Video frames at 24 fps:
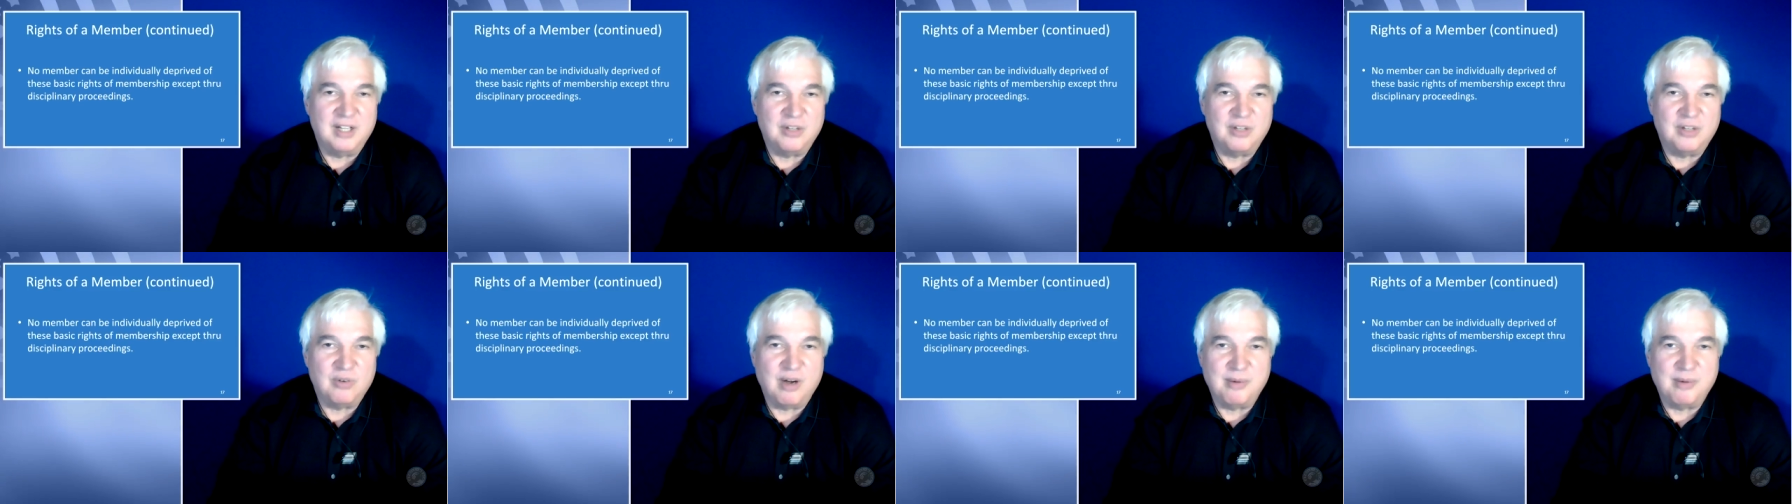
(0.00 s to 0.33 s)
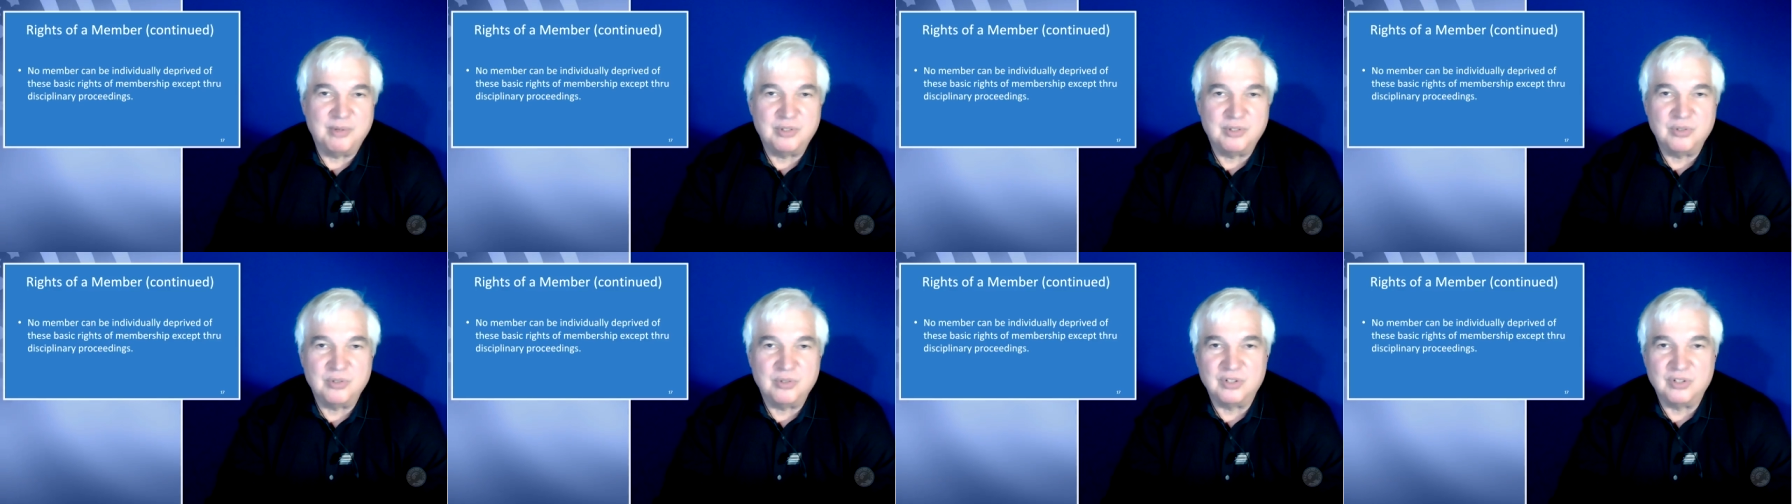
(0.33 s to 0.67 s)
in
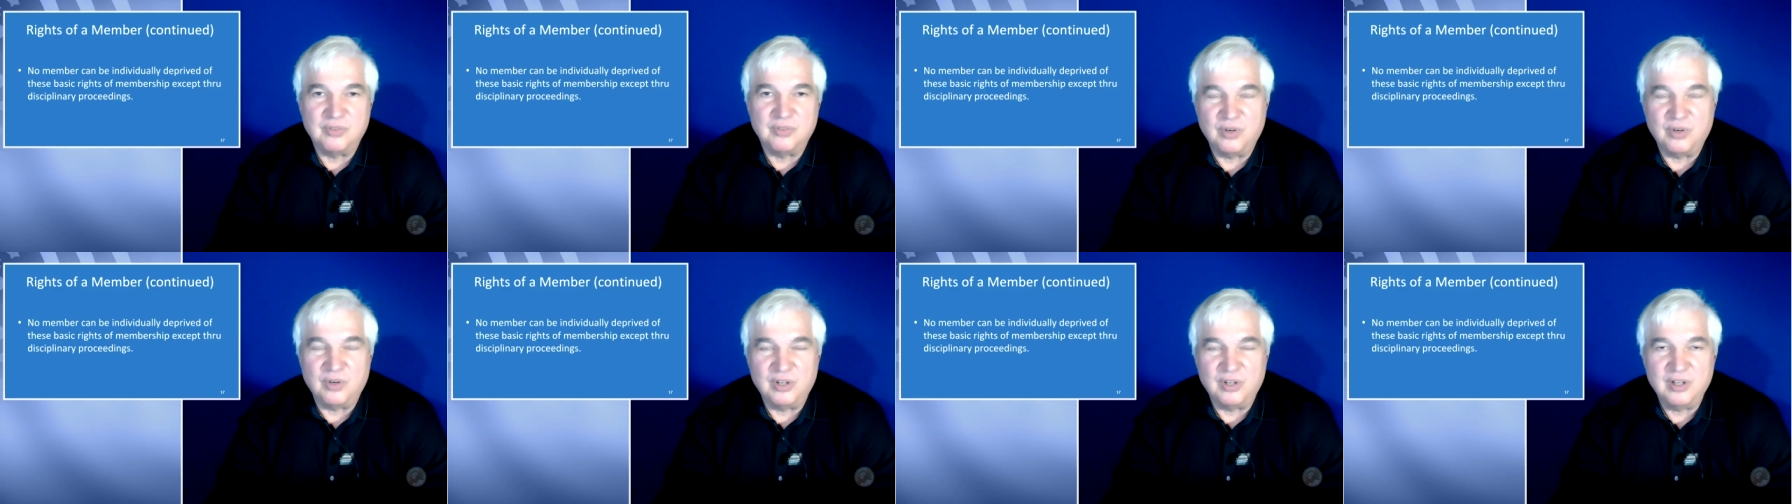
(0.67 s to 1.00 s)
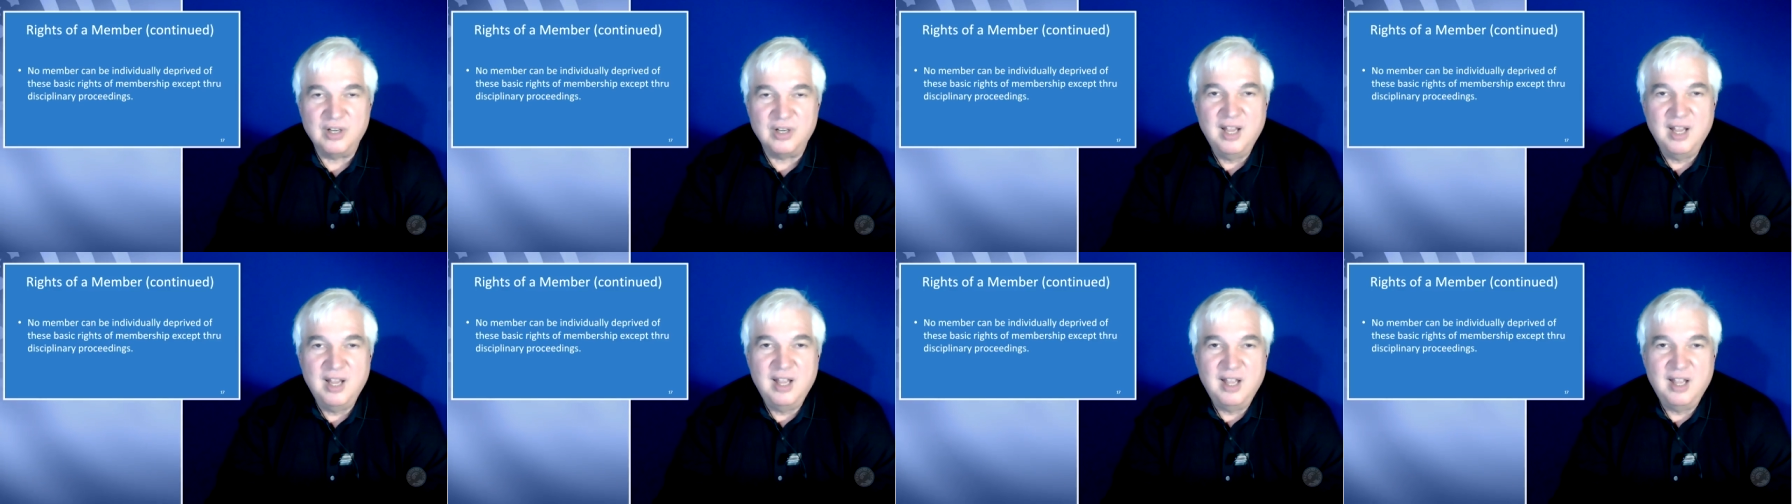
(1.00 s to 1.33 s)
Robert's Rules of Order
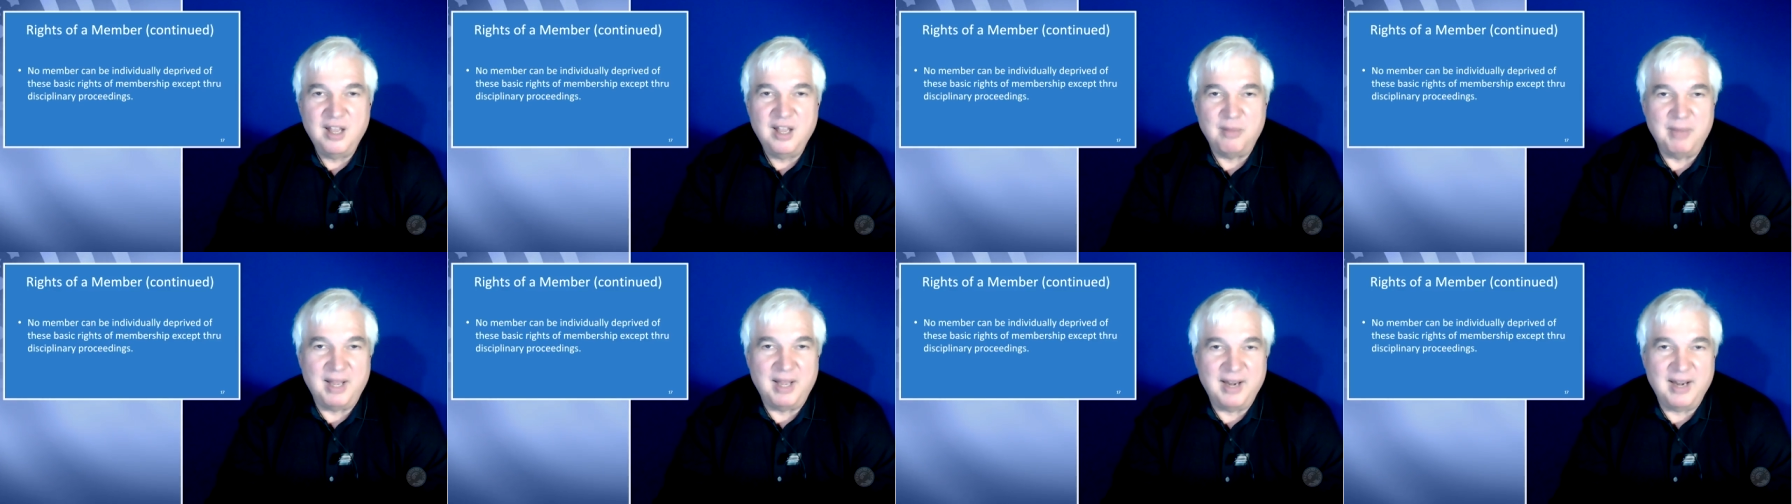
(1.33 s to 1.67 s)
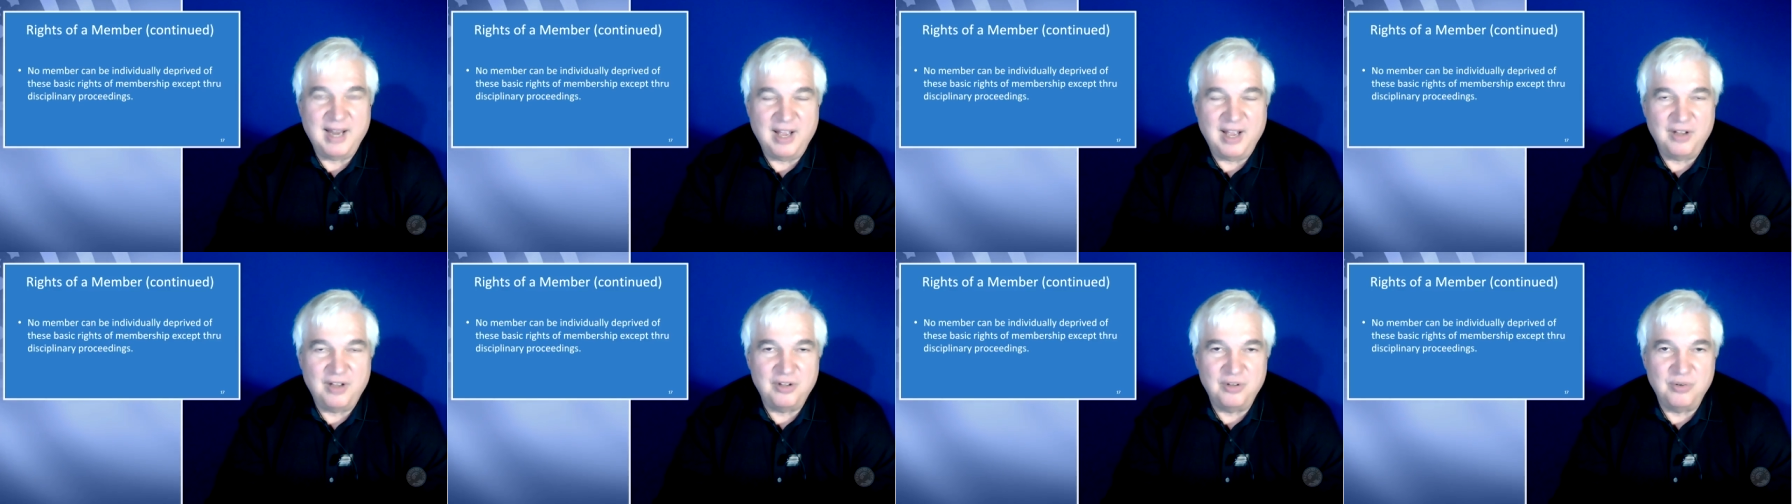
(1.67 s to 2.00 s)
about
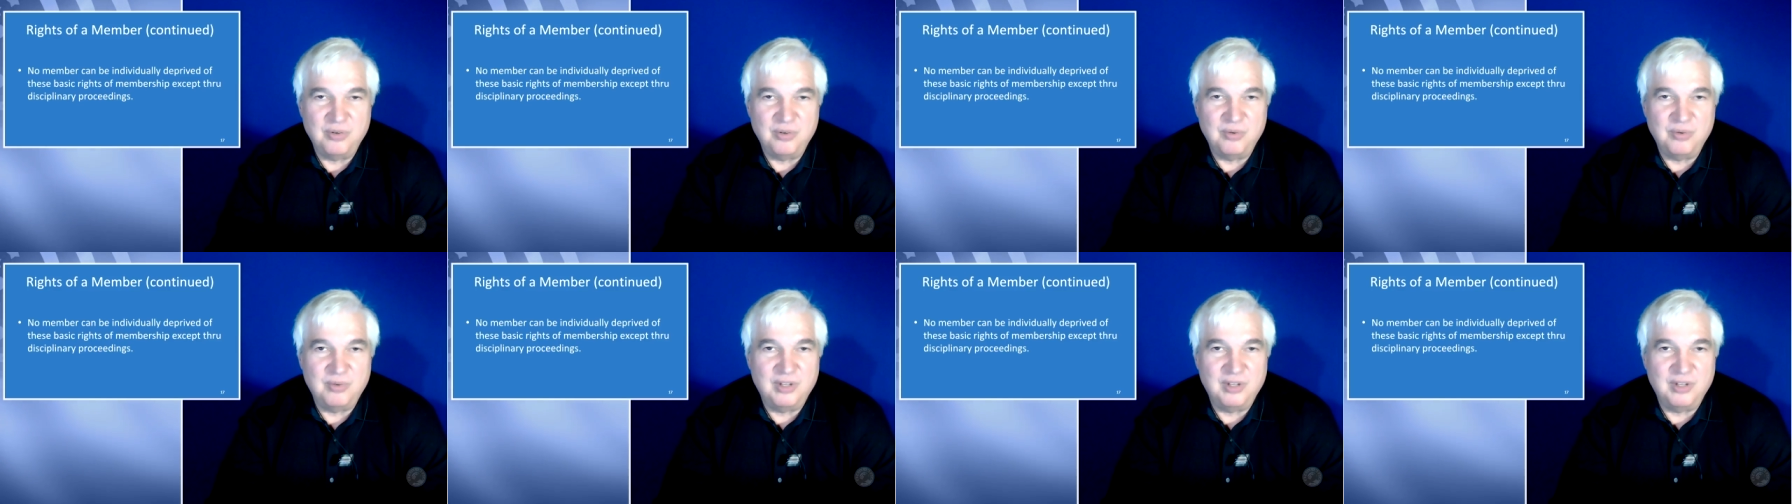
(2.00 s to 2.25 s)
how you